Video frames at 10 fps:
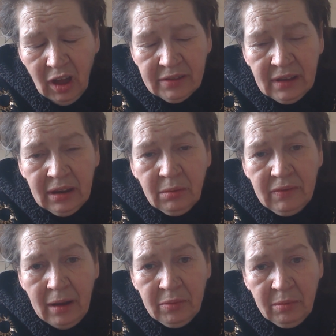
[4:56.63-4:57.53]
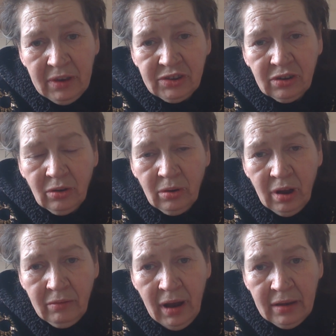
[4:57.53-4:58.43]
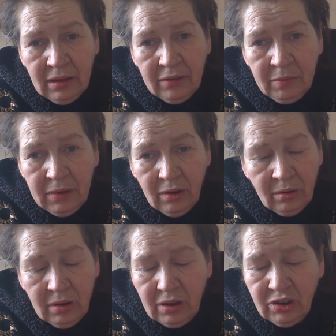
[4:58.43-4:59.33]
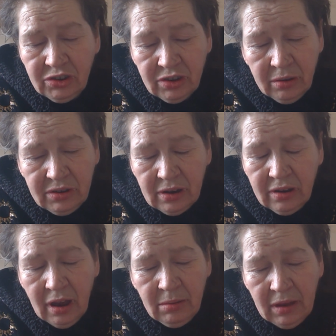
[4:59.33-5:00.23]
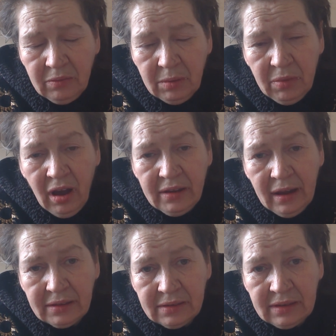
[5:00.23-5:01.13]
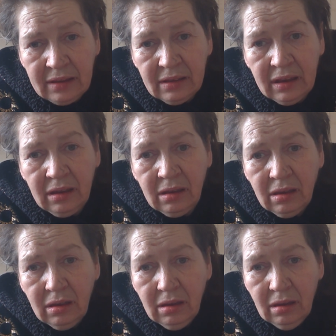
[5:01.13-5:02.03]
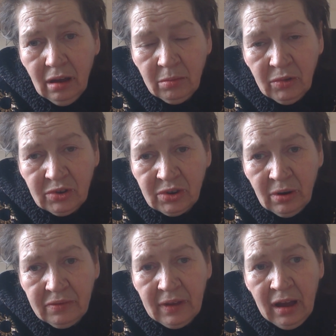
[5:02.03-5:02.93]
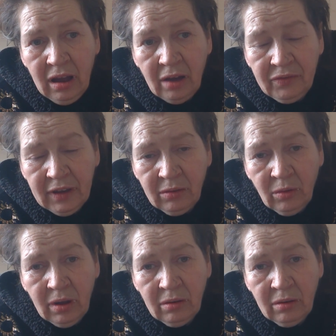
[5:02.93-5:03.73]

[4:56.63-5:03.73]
I've done it without permission, or Orion left me, or Yeshua left me behind accidentally. I'm not sure of that. I think